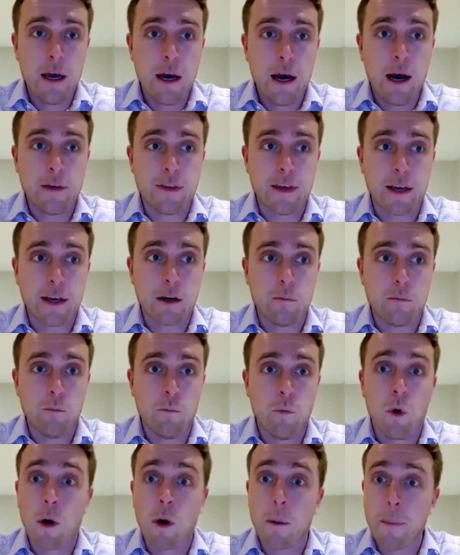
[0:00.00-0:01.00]
I think
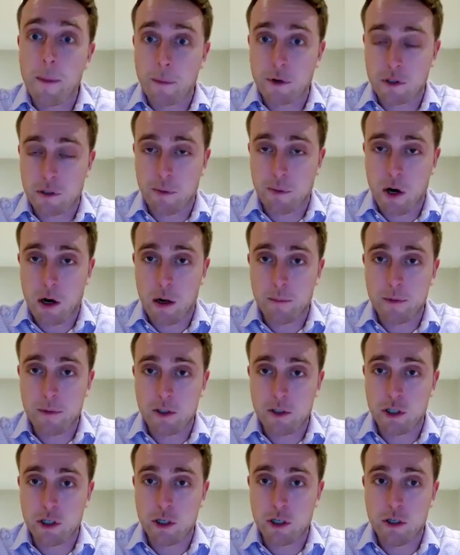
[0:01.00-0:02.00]
more members of parliament
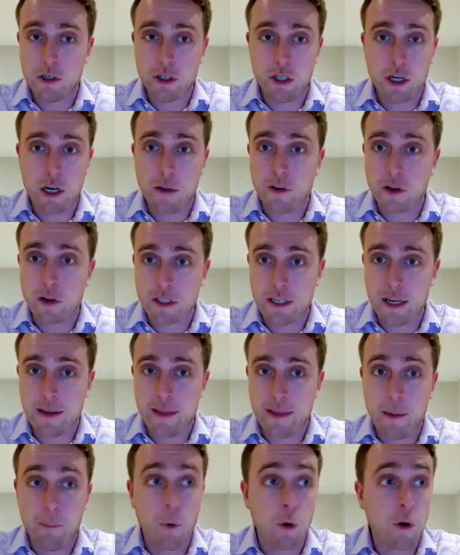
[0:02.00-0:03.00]
should
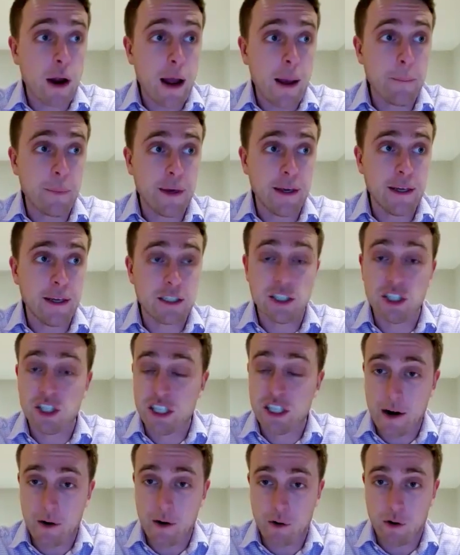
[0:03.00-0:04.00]
understand that. More MPs in
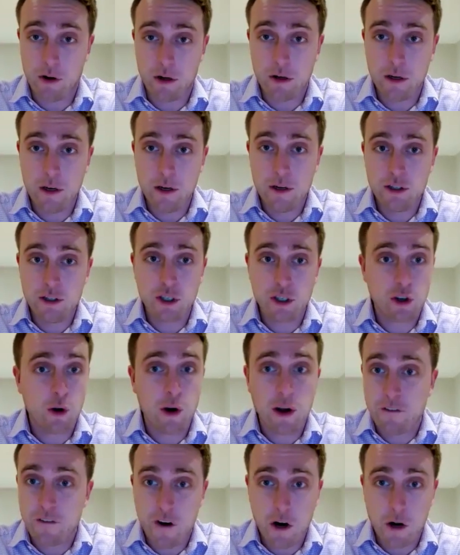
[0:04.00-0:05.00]
general should go
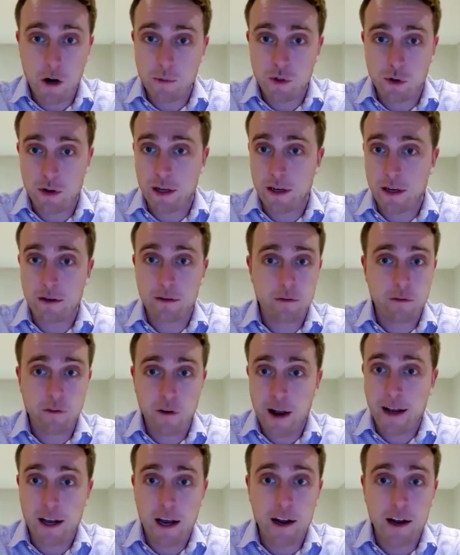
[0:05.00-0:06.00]
on a farm tour. Like
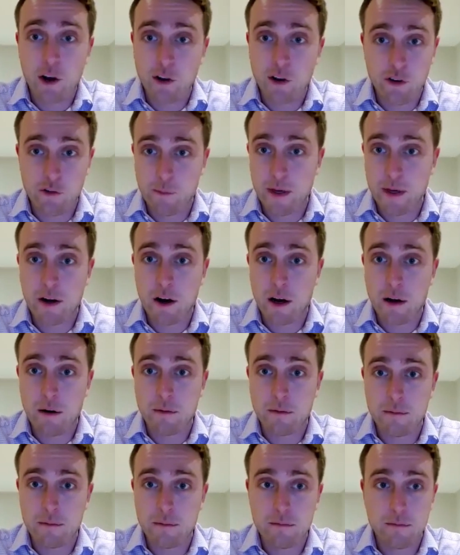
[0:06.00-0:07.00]
Frank, I know you've been
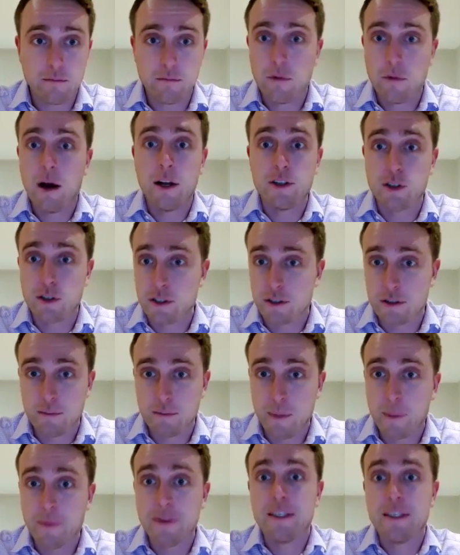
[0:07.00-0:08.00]
on hundreds,
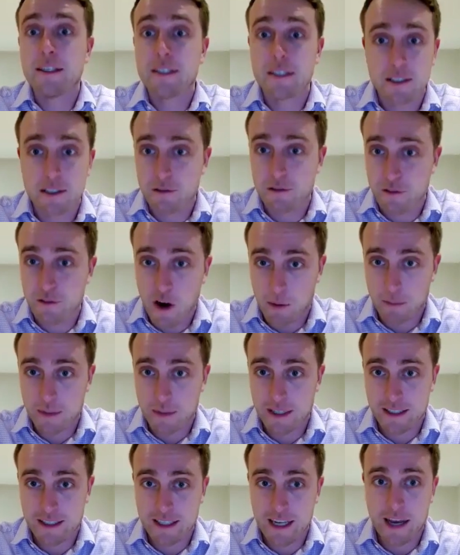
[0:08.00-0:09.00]
maybe dozens of farms,
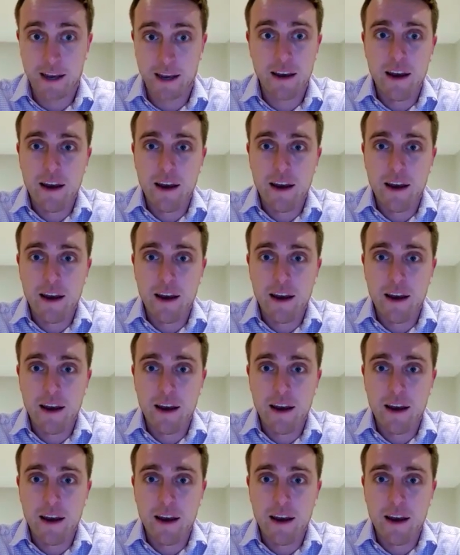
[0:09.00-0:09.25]
let's say.